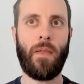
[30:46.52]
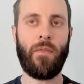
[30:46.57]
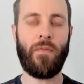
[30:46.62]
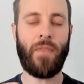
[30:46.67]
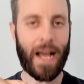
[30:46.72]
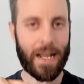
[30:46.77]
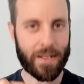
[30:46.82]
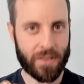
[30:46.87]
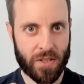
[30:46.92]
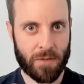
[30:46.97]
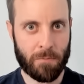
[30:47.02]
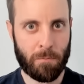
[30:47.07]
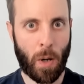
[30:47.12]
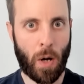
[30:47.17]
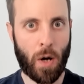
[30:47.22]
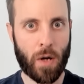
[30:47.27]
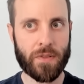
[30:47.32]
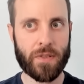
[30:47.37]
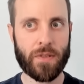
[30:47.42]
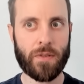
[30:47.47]
that
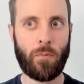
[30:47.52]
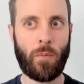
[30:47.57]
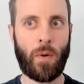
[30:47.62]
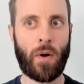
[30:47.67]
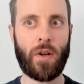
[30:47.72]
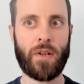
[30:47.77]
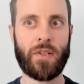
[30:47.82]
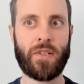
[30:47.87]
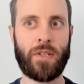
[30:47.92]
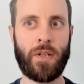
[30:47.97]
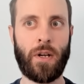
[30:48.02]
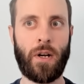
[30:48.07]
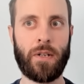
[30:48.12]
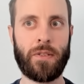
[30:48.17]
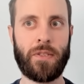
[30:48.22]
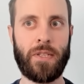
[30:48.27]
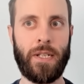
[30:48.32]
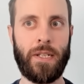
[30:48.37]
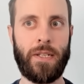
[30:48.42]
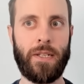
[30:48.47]
spot where I
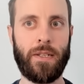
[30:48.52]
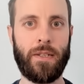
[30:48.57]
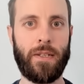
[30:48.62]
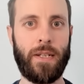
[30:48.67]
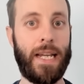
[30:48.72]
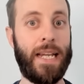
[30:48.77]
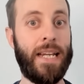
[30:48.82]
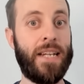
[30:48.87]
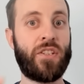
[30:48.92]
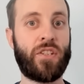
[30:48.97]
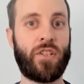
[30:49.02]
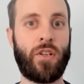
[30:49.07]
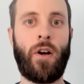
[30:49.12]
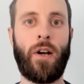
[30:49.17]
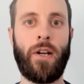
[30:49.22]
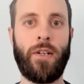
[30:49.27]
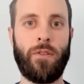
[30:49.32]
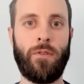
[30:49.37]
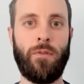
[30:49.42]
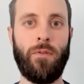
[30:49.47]
started is
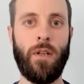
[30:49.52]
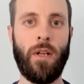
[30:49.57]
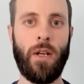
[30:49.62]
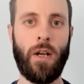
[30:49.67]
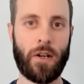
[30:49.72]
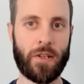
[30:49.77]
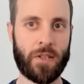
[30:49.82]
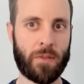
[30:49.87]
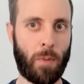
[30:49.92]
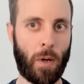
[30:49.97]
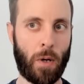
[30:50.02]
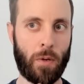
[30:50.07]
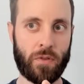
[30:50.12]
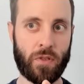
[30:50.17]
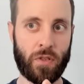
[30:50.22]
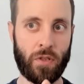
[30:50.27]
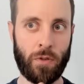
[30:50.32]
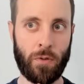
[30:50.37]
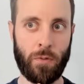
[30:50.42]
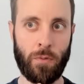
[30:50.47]
tidal. I spoke
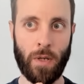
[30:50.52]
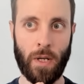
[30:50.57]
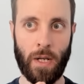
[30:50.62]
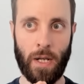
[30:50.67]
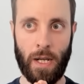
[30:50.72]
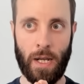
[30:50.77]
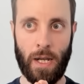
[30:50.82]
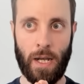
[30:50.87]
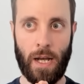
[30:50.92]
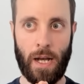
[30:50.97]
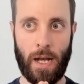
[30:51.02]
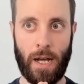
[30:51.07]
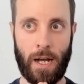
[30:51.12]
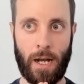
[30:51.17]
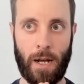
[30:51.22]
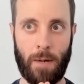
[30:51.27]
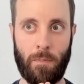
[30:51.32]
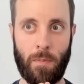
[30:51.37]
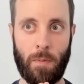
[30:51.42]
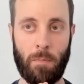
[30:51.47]
to
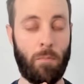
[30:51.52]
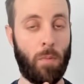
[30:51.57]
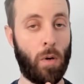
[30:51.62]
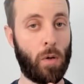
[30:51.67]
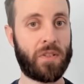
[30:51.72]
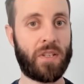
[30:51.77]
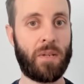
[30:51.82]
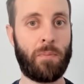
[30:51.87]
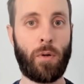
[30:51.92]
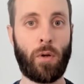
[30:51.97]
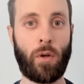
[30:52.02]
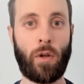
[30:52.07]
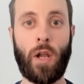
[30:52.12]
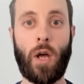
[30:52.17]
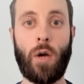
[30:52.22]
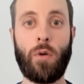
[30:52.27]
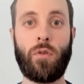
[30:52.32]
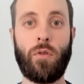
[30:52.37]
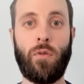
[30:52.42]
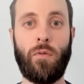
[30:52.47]
multiple
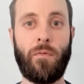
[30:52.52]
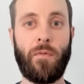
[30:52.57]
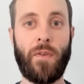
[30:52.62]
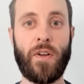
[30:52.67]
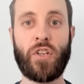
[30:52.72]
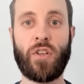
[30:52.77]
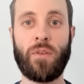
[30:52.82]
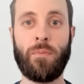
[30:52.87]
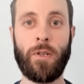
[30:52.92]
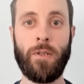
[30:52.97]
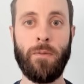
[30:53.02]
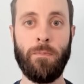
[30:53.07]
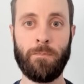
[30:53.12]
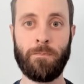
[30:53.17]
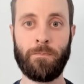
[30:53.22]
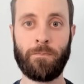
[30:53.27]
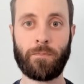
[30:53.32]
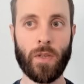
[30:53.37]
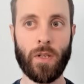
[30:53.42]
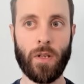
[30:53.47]
local fishermen
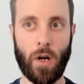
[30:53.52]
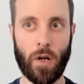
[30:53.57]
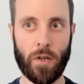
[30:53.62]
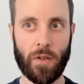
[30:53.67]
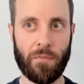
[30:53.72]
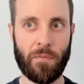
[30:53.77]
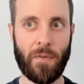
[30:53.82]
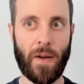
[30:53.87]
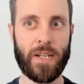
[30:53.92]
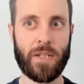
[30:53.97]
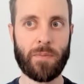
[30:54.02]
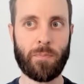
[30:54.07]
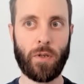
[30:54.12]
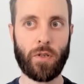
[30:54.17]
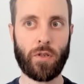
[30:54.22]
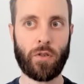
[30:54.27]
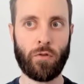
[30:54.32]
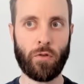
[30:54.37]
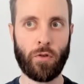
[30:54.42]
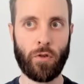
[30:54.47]
on a
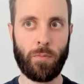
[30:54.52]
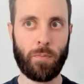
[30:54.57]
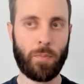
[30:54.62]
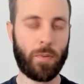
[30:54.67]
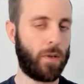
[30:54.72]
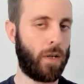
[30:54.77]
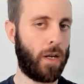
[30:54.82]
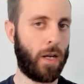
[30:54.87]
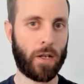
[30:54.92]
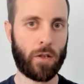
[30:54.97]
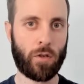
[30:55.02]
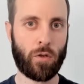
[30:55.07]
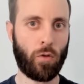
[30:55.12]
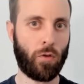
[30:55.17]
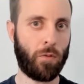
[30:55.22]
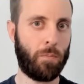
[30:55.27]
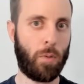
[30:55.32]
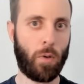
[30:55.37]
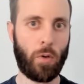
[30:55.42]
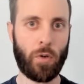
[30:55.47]
Facebook group
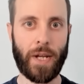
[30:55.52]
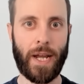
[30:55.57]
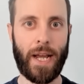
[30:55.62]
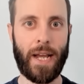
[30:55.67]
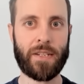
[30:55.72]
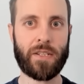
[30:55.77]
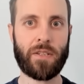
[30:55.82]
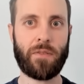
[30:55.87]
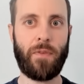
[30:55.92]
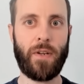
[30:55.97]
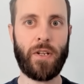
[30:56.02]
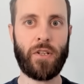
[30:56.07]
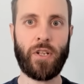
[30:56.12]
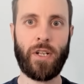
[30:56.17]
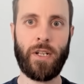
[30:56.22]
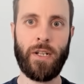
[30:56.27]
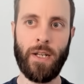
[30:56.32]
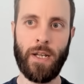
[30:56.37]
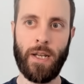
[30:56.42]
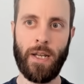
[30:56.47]
called Border-esque
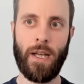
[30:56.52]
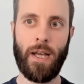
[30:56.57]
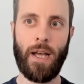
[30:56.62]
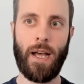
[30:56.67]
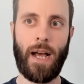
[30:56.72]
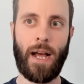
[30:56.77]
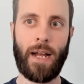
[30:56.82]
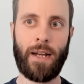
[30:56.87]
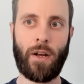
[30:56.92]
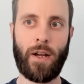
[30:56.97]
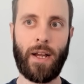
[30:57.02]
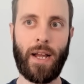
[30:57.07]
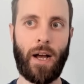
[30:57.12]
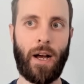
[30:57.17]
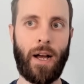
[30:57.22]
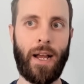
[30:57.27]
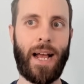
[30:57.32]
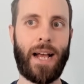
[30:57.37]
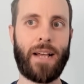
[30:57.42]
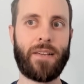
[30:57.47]
Fishing, and I
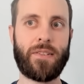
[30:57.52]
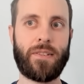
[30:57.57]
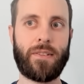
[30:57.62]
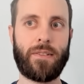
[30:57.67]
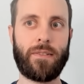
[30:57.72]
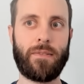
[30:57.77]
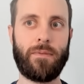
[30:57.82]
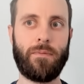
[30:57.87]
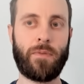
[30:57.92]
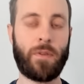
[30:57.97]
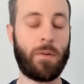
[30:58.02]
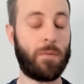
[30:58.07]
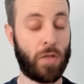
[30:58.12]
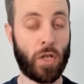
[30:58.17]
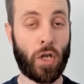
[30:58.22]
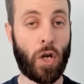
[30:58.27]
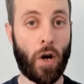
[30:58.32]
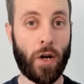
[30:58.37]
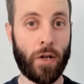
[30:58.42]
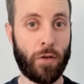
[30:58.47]
asked the
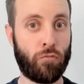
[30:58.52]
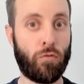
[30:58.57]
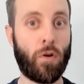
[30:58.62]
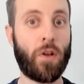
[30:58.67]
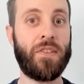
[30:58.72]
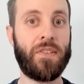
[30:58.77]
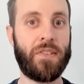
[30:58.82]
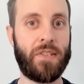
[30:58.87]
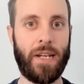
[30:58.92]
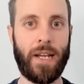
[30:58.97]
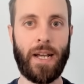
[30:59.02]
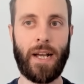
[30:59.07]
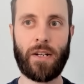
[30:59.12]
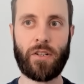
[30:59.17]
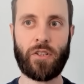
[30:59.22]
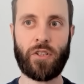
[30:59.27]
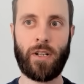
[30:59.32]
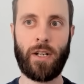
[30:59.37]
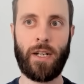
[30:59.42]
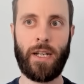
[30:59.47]
guy who runs it
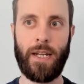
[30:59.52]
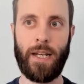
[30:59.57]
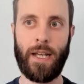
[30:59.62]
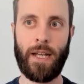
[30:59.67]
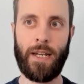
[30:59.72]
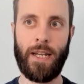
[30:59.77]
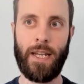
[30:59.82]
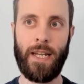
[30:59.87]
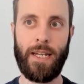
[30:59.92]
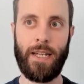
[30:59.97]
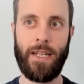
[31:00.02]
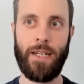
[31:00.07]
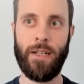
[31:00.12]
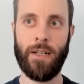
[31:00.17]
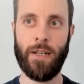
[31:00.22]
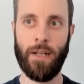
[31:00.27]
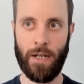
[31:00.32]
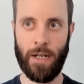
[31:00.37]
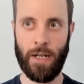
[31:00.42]
actually, and he